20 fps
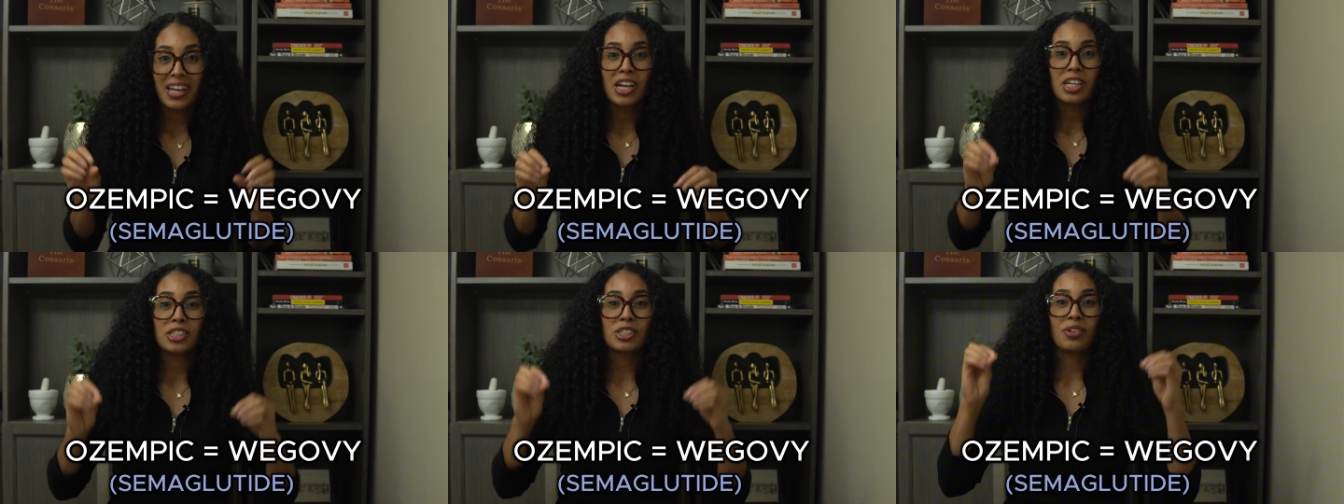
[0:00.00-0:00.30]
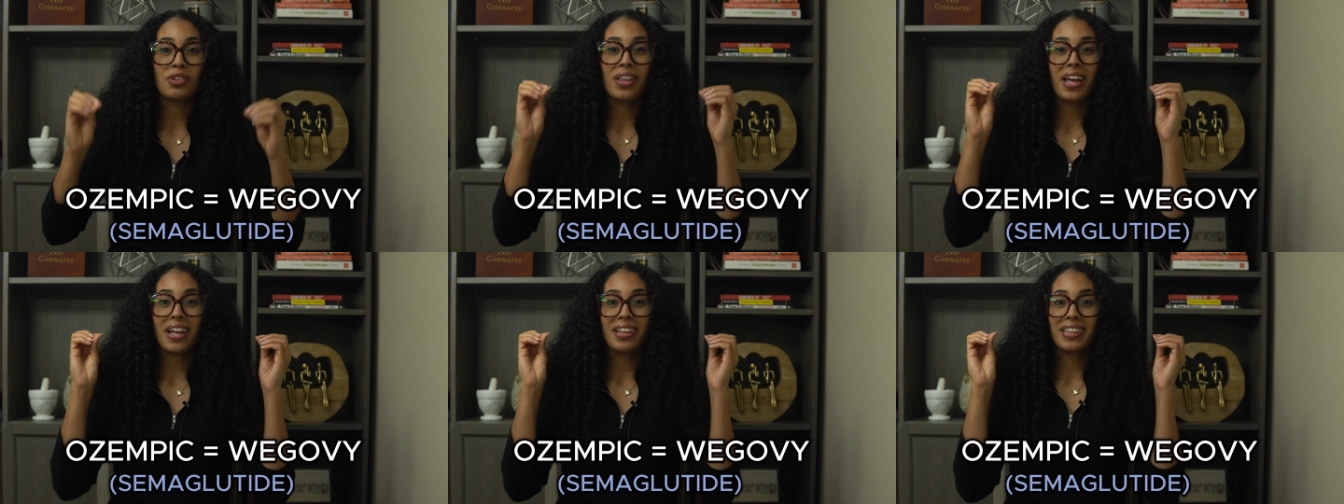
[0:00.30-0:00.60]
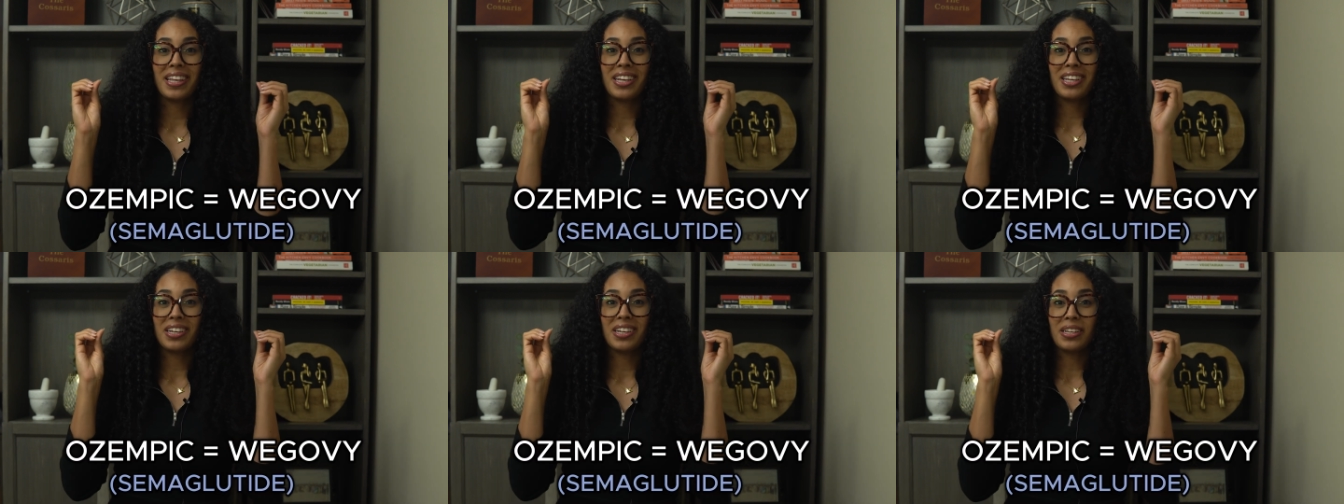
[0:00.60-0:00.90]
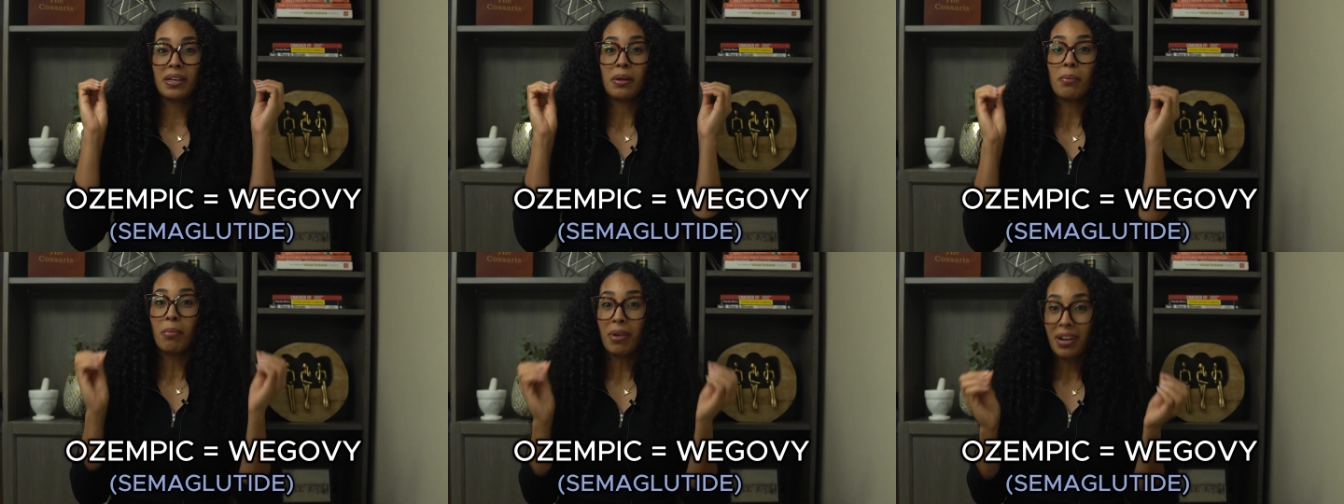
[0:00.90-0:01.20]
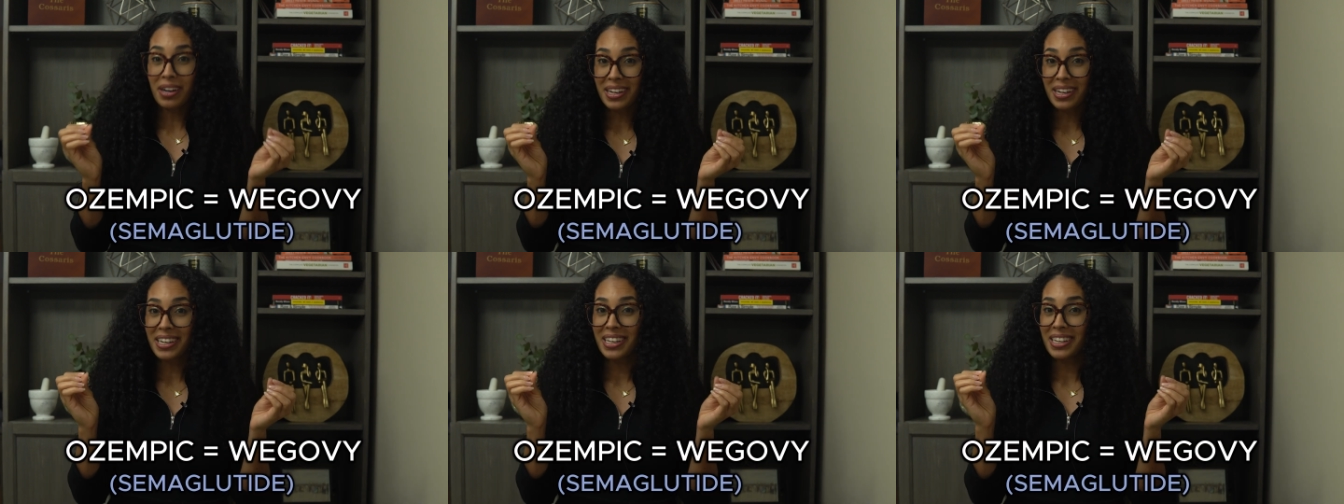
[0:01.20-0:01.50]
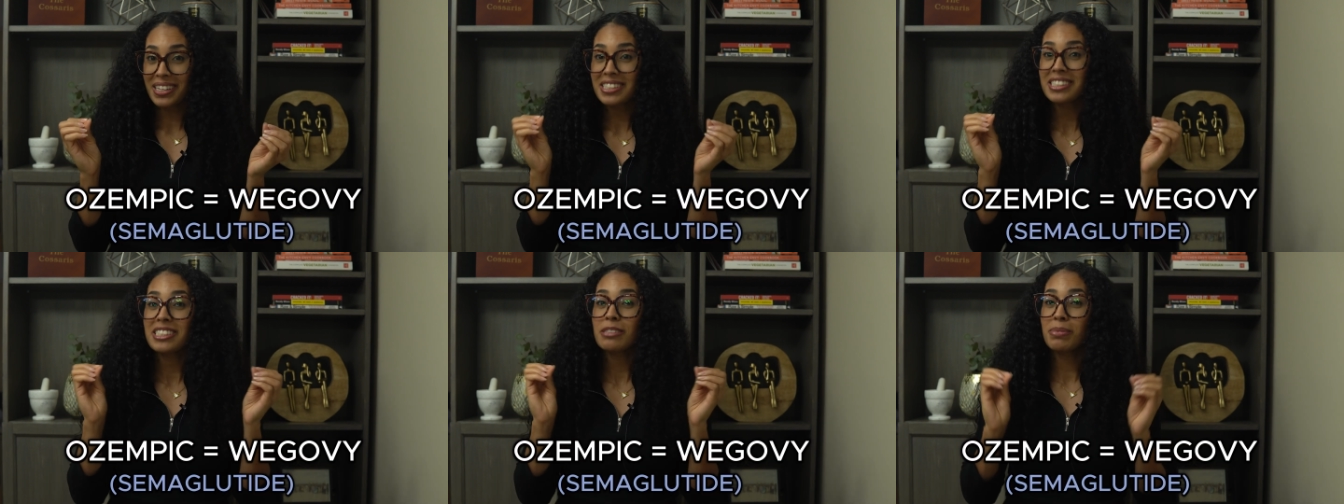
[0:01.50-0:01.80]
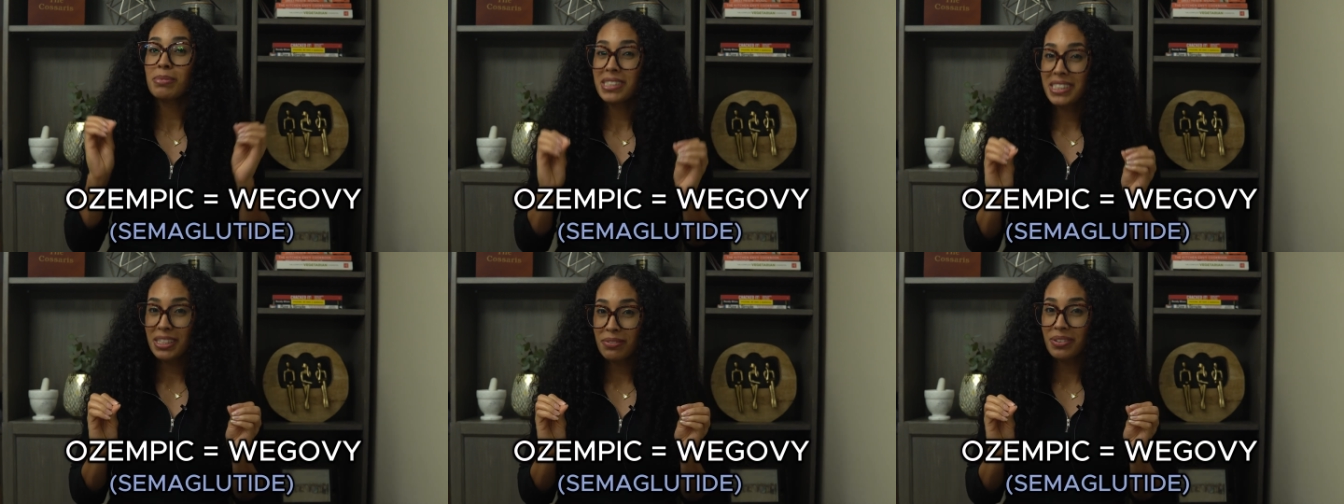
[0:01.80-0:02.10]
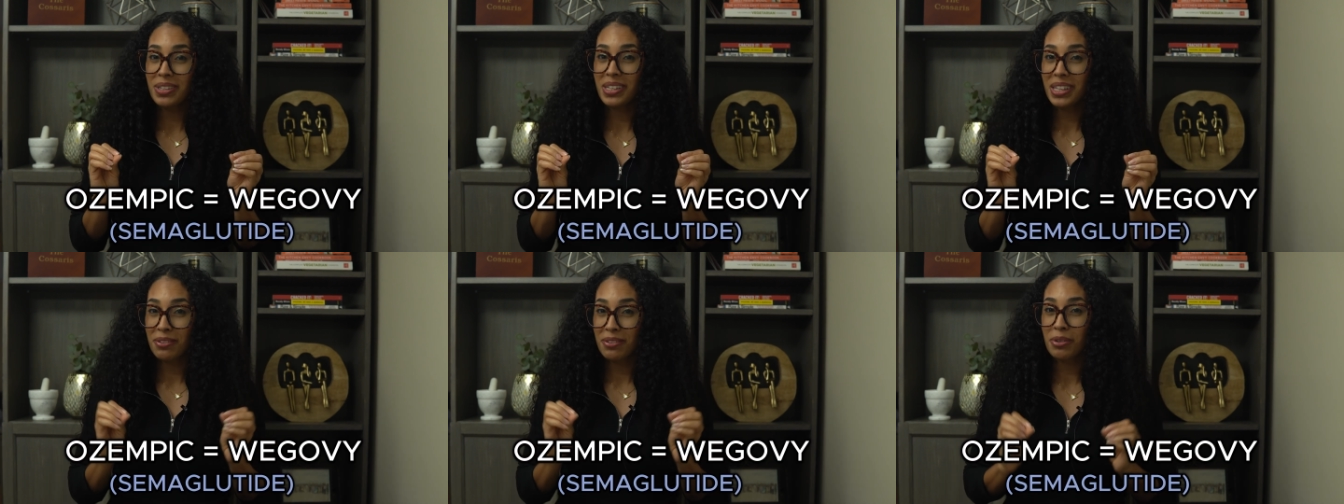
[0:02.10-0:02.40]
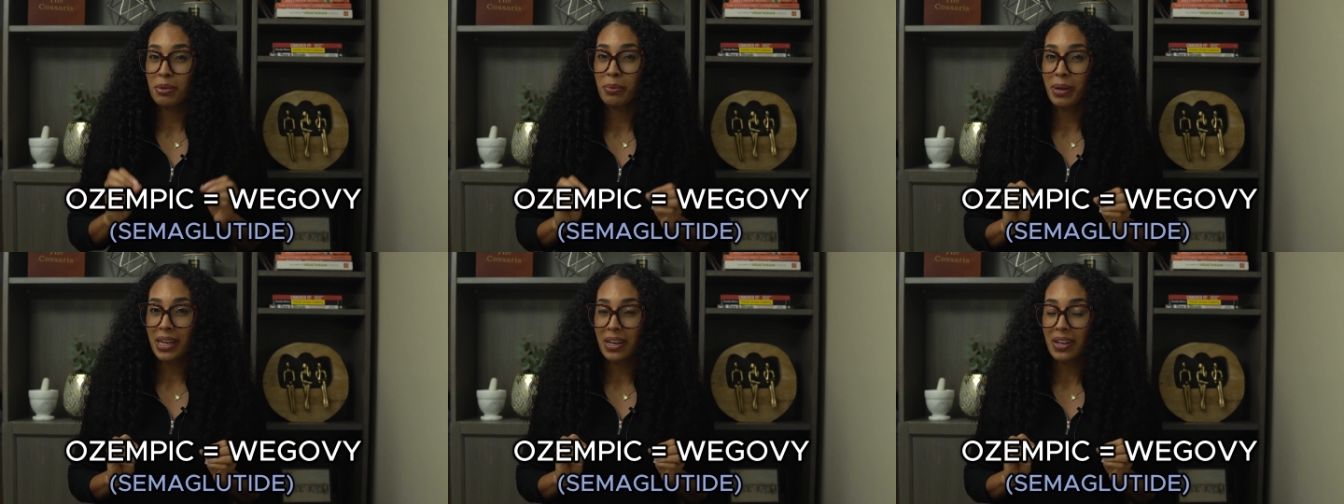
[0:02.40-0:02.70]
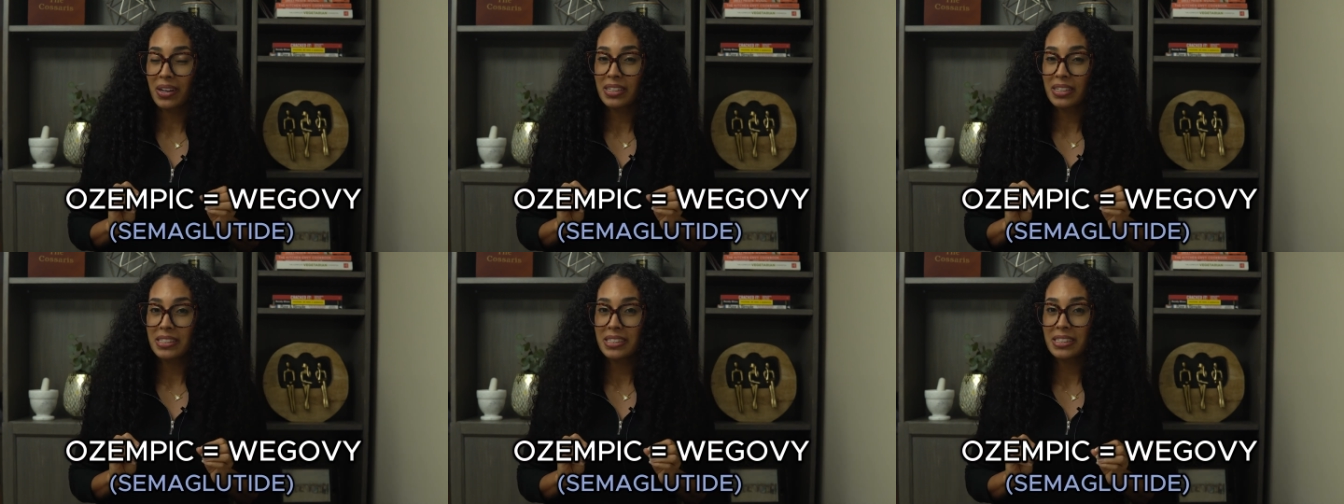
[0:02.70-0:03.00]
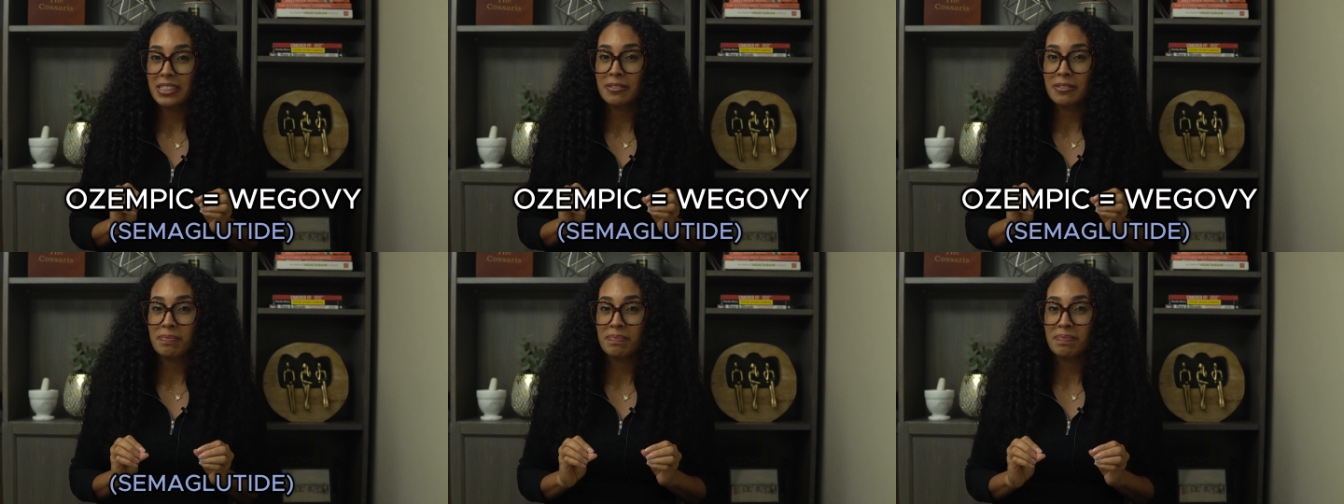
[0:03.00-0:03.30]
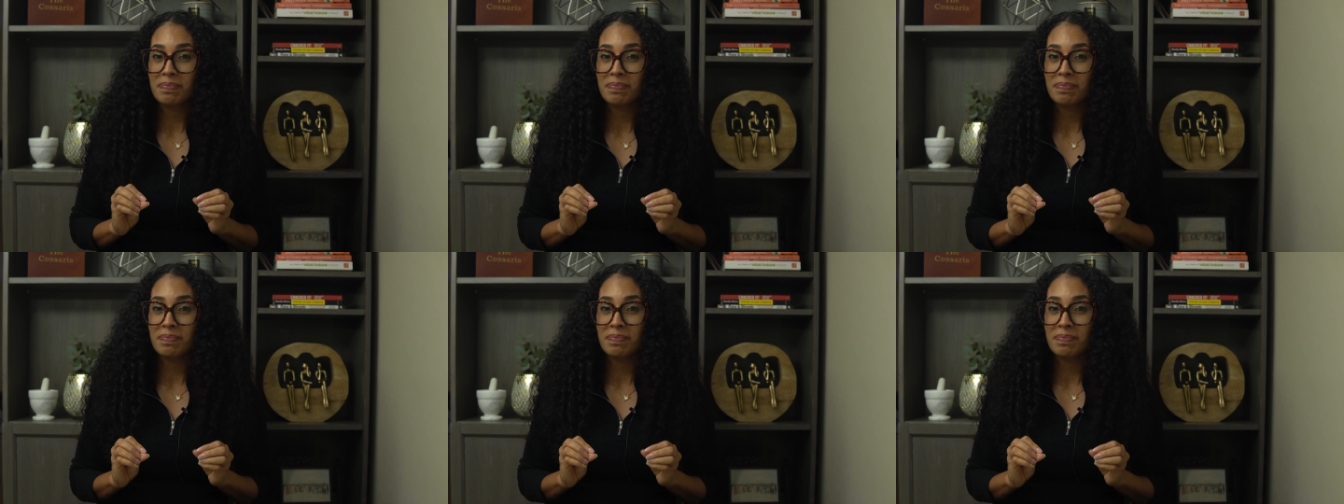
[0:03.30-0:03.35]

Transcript: so that they could market it specifically for weight loss.